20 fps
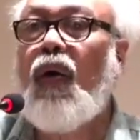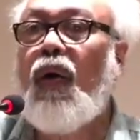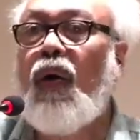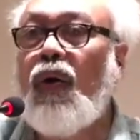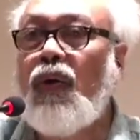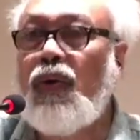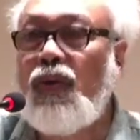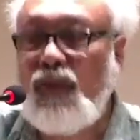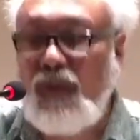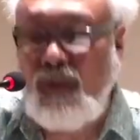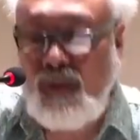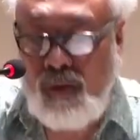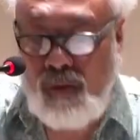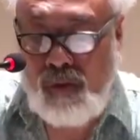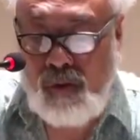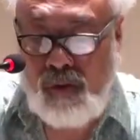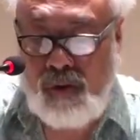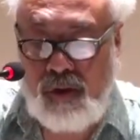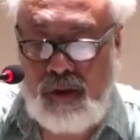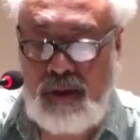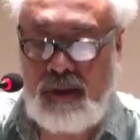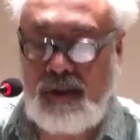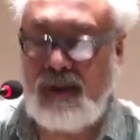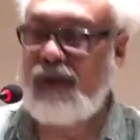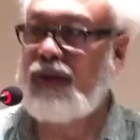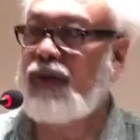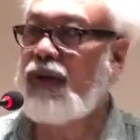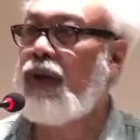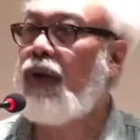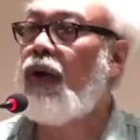owns
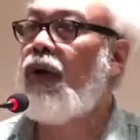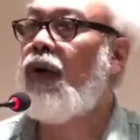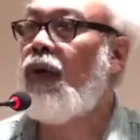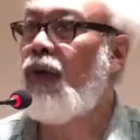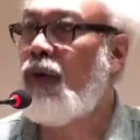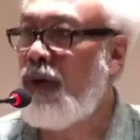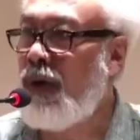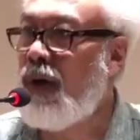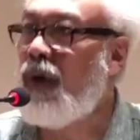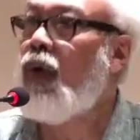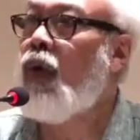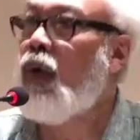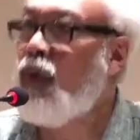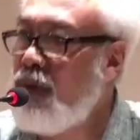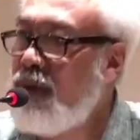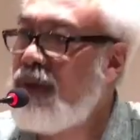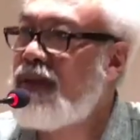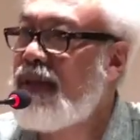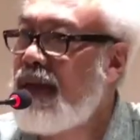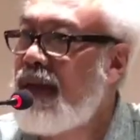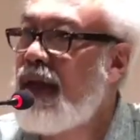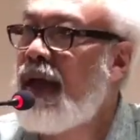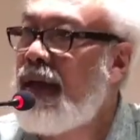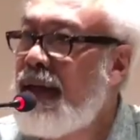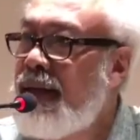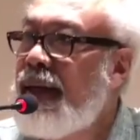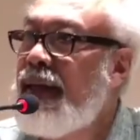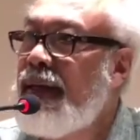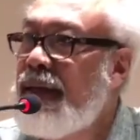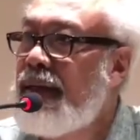an
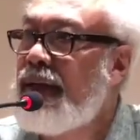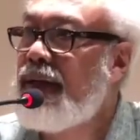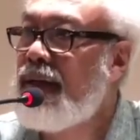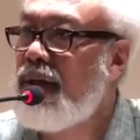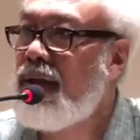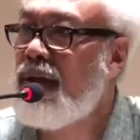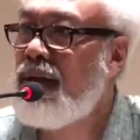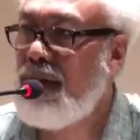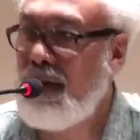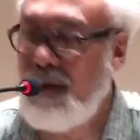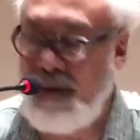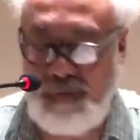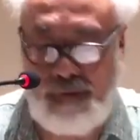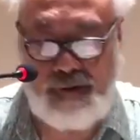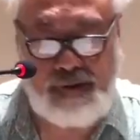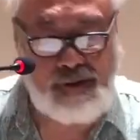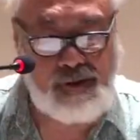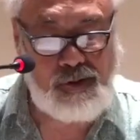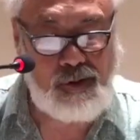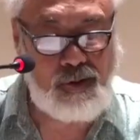identity of its